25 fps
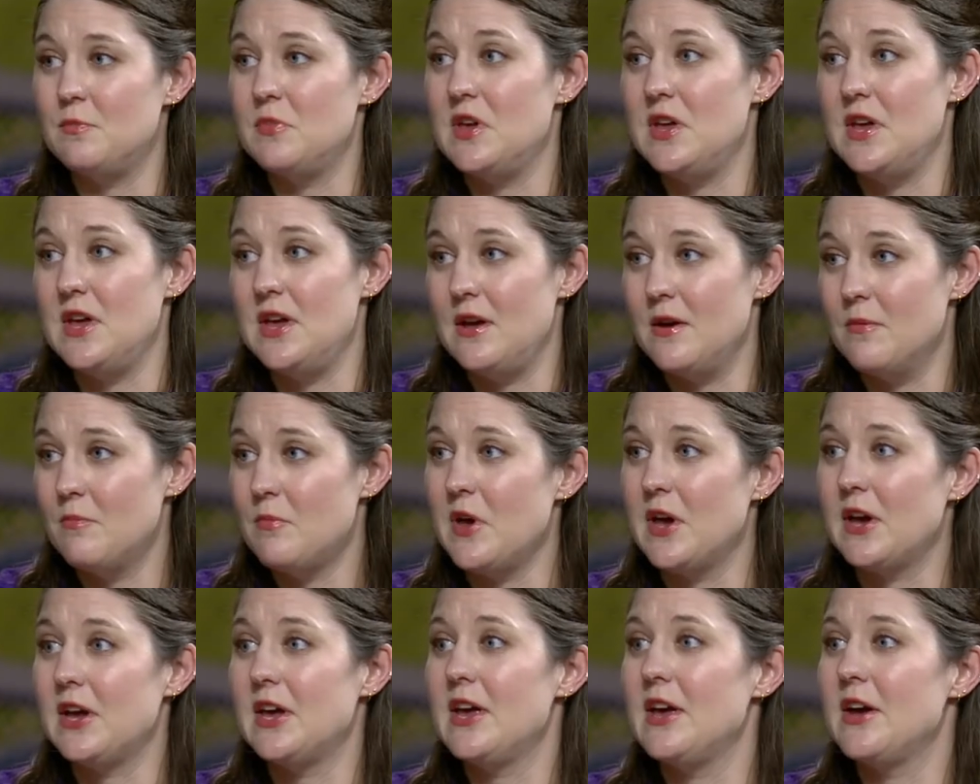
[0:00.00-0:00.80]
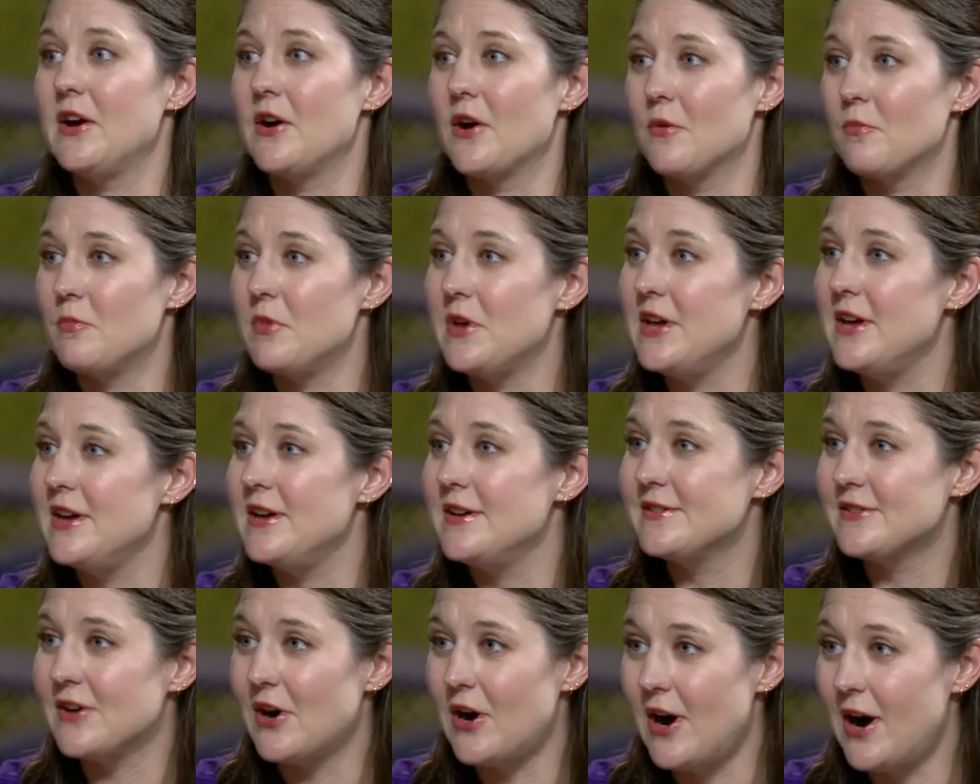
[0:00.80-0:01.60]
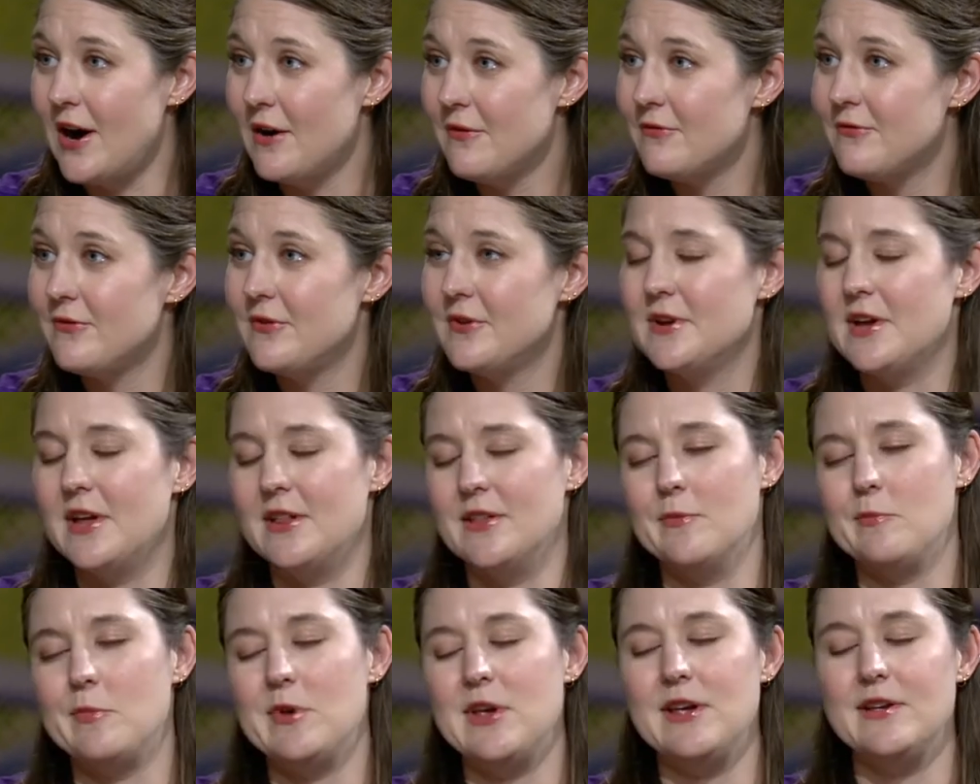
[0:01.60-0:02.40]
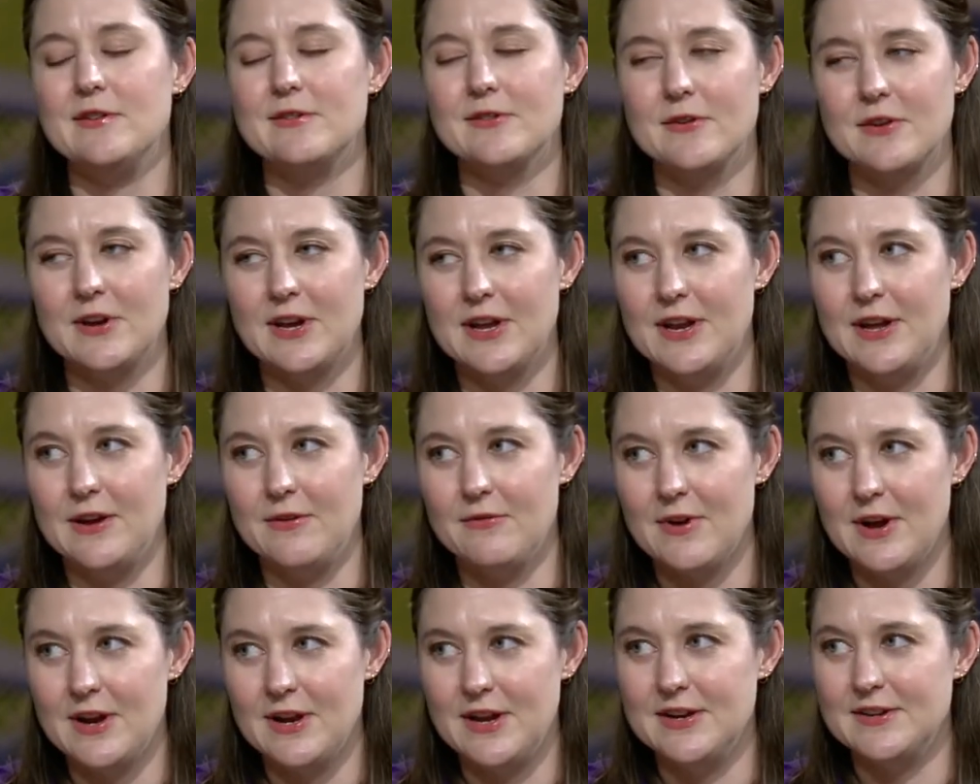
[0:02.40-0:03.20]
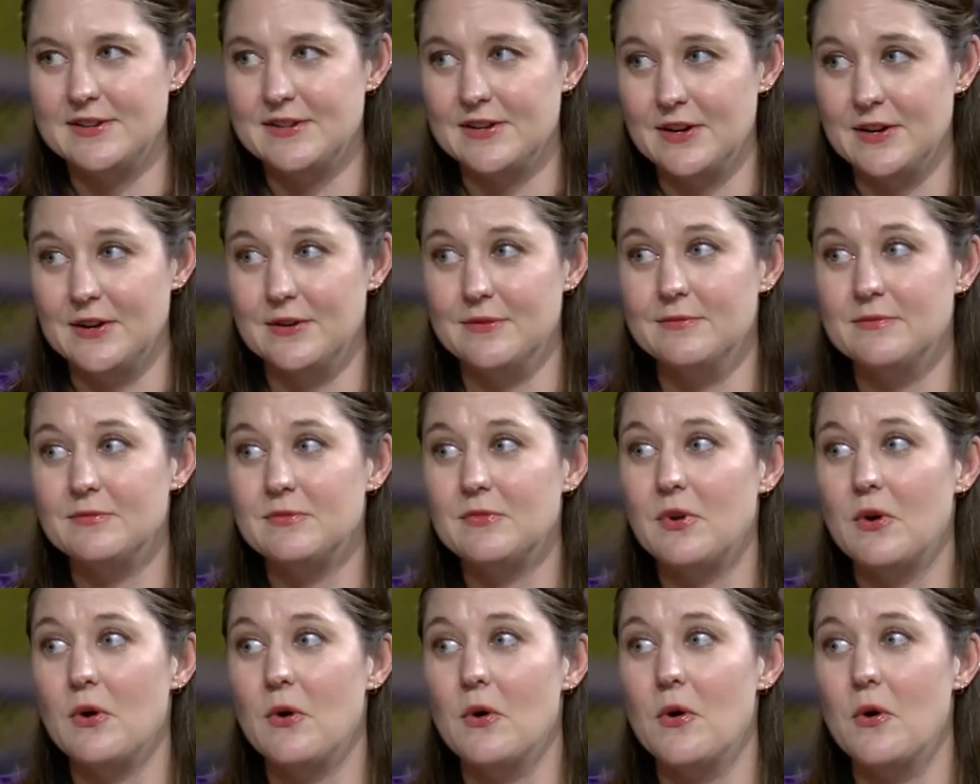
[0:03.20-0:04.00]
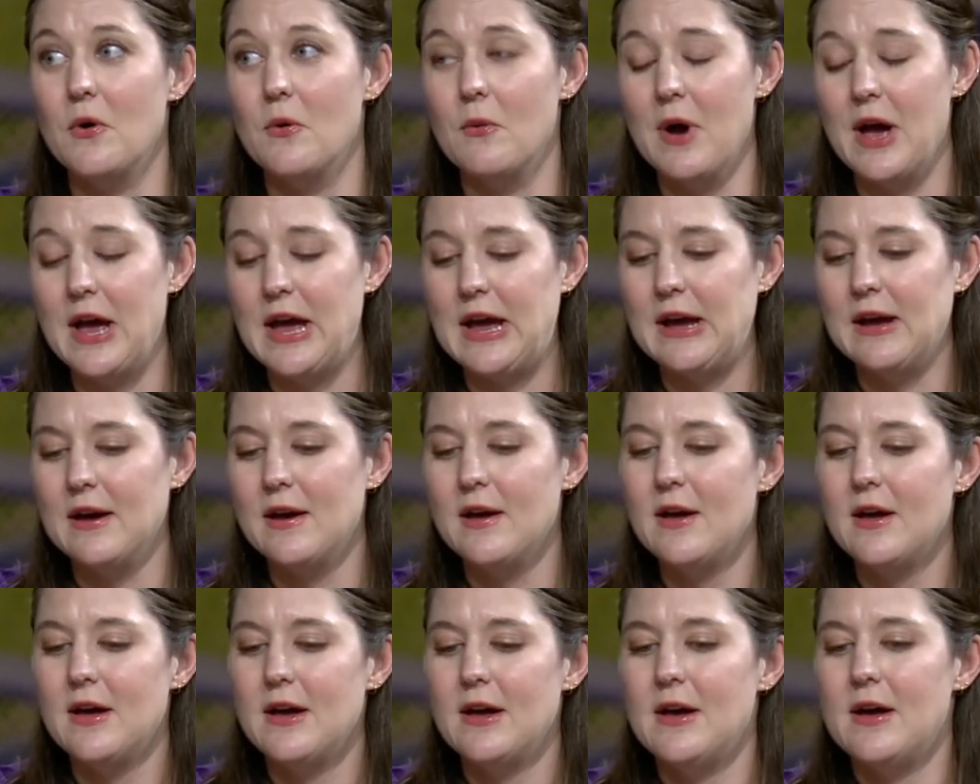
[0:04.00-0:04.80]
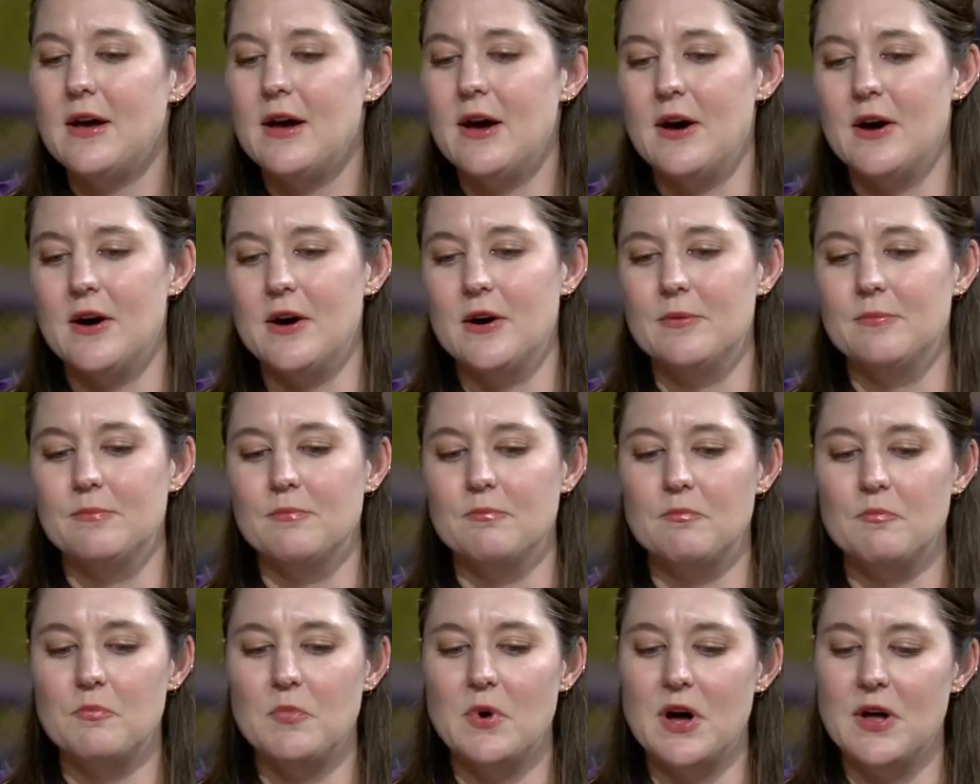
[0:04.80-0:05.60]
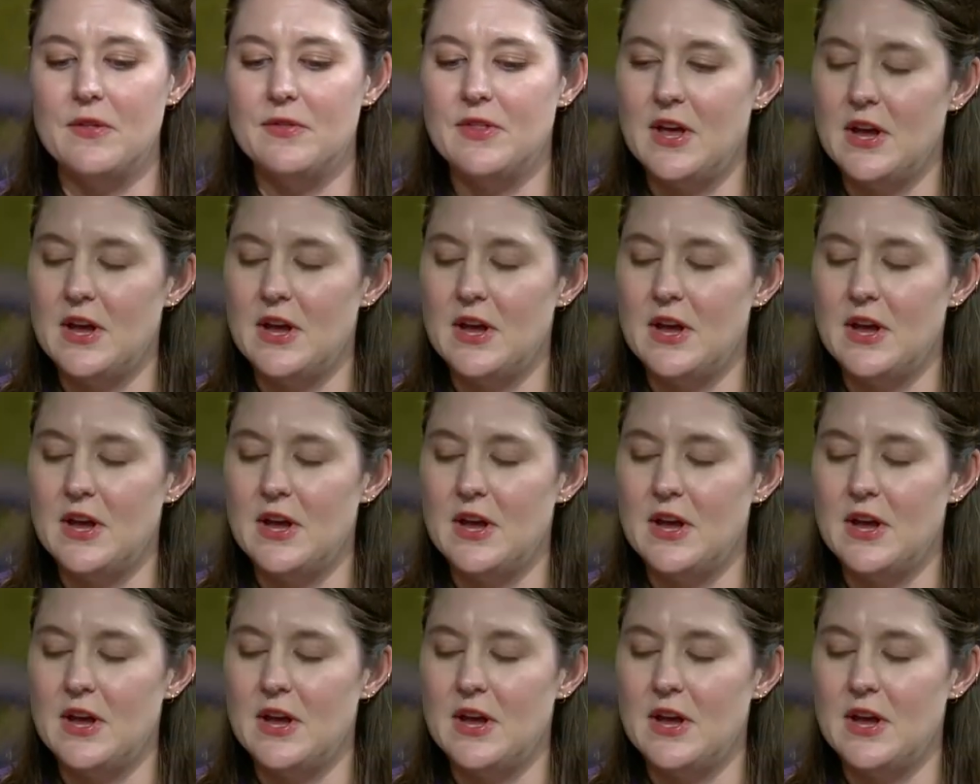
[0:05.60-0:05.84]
be picking our peas off and the peas are getting ready to go away. Um, but